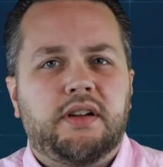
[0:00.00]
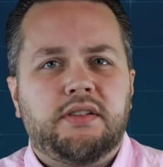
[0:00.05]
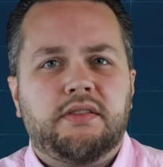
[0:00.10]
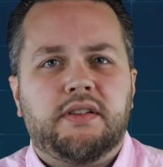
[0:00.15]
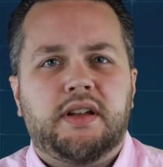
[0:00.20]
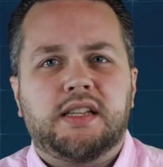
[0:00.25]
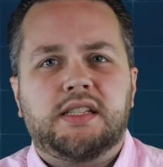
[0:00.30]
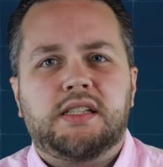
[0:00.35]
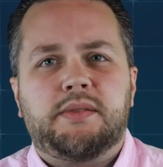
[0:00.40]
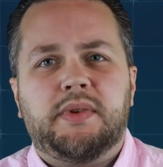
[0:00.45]

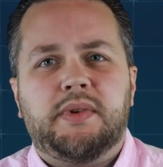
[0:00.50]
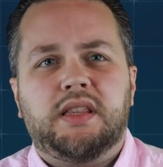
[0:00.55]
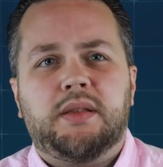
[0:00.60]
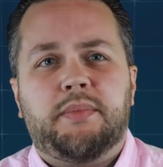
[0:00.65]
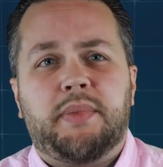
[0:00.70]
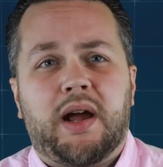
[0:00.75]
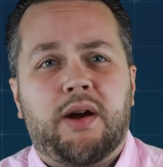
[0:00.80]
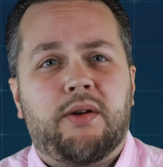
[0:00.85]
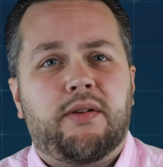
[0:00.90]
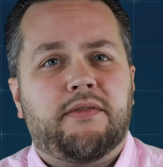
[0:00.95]
underestimate the
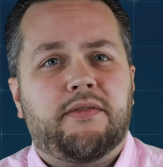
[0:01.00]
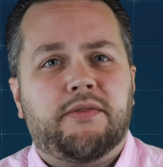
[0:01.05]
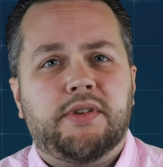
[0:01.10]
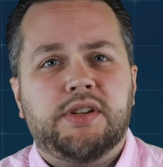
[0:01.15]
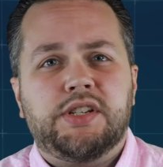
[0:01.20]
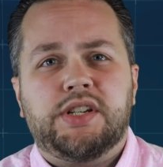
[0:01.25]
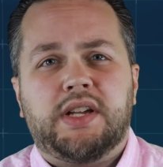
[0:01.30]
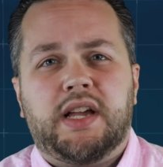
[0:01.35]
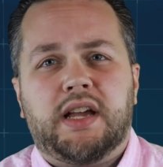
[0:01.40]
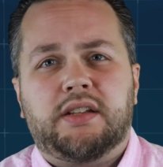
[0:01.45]
power of
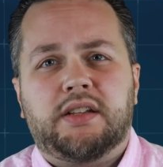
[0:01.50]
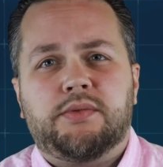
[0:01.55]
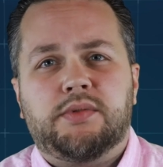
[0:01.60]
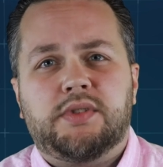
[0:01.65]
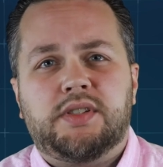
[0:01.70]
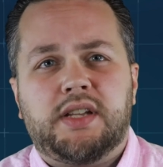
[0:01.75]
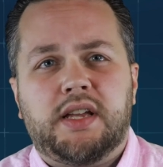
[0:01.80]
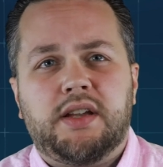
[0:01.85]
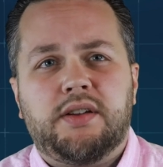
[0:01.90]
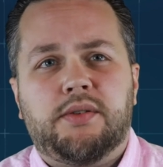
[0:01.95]
reaching out to a
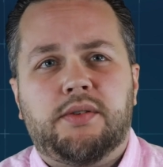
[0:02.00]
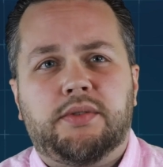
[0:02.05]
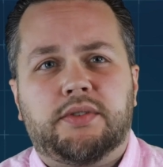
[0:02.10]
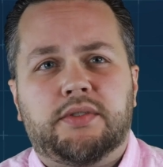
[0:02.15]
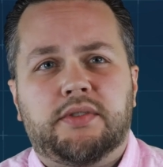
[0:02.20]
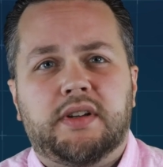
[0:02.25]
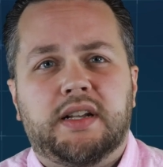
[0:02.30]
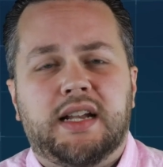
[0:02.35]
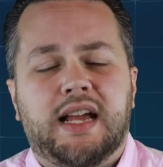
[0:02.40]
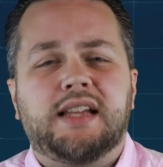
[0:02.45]

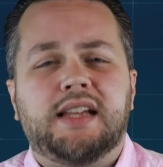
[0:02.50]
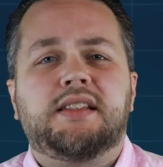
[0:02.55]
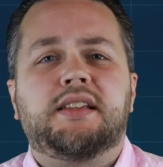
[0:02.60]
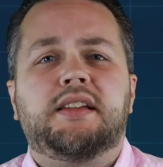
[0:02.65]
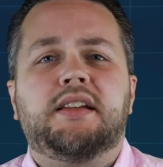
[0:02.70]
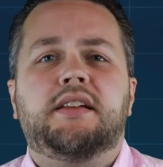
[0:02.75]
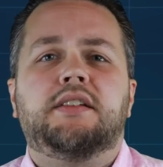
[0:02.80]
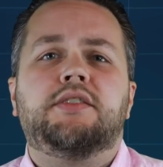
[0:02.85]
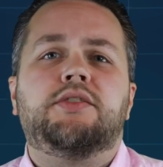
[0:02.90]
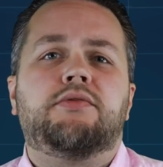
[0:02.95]
stakeholder and
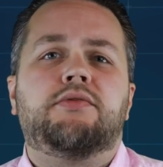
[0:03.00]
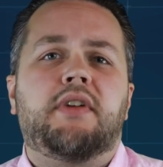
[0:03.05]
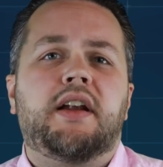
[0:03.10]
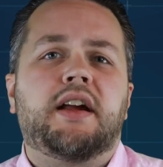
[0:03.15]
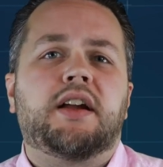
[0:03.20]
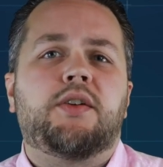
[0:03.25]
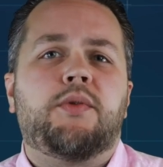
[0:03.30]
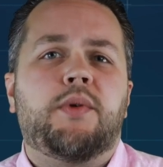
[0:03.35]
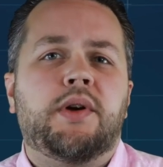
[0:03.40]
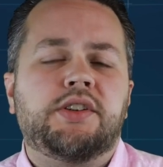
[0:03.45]
asking a
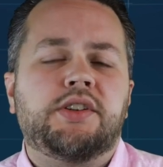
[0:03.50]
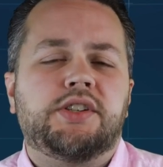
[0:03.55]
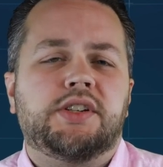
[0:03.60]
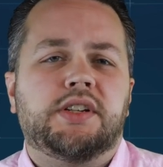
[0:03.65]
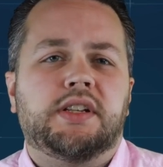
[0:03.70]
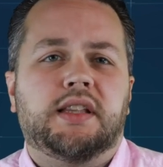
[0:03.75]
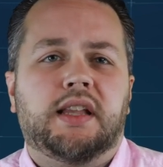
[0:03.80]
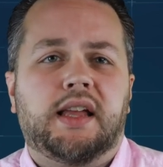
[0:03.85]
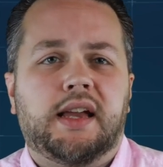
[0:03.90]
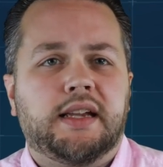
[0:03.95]
direct
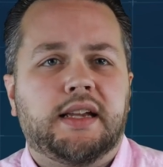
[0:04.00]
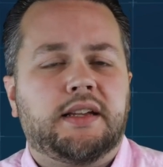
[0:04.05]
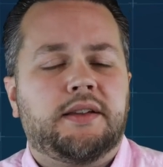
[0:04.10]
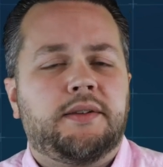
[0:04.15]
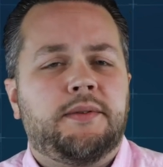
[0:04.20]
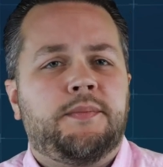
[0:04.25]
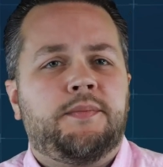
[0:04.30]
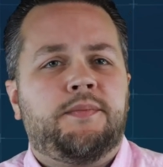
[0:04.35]
question like,